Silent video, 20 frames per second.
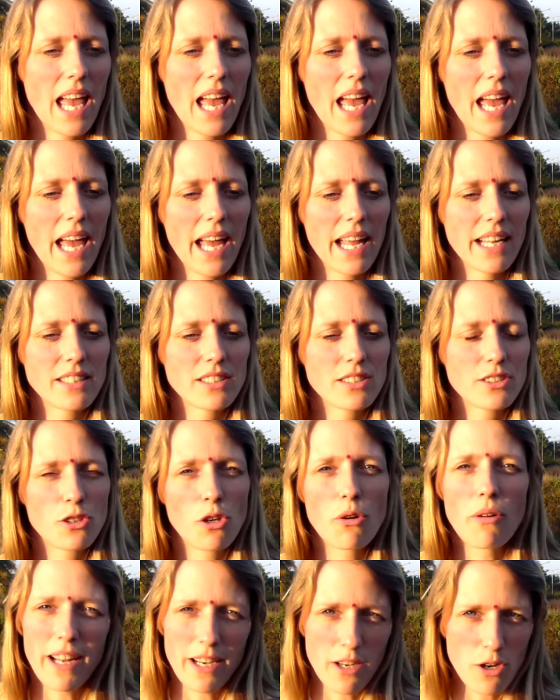And
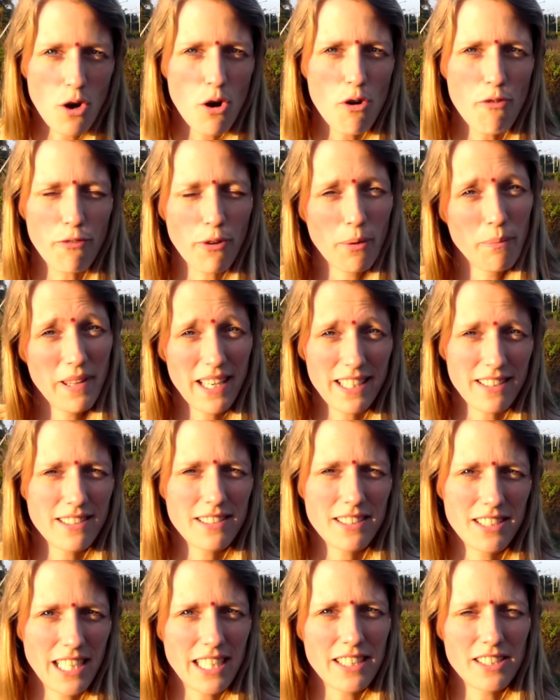so I know from
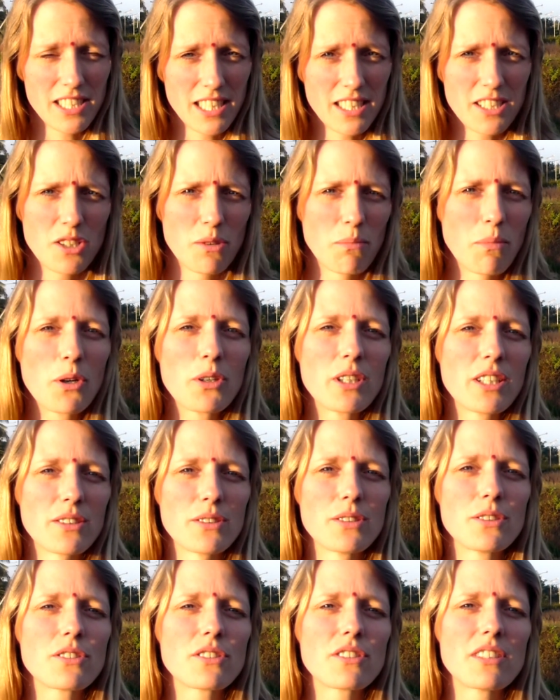their
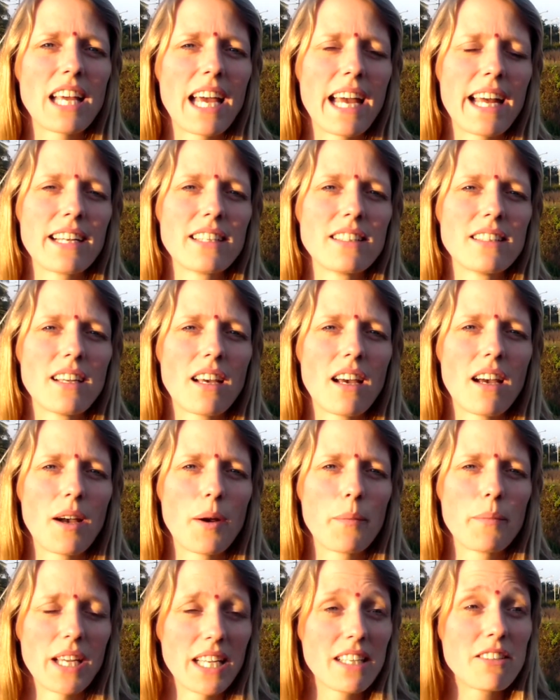testimonials that
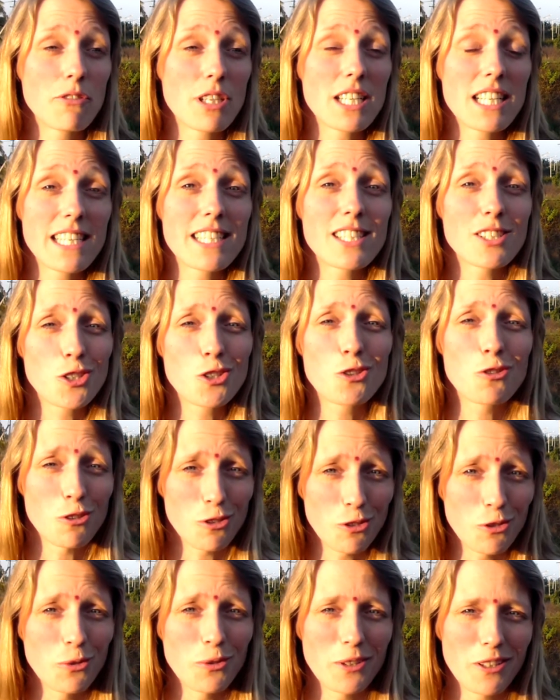it really is true.